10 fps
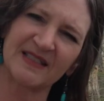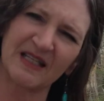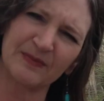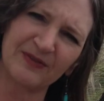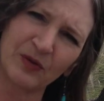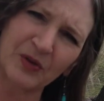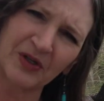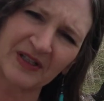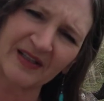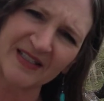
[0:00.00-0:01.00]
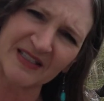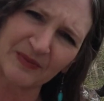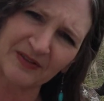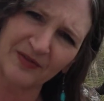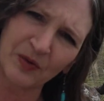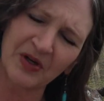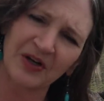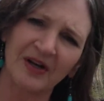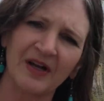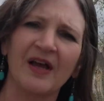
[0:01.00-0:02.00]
said before in the lesson before,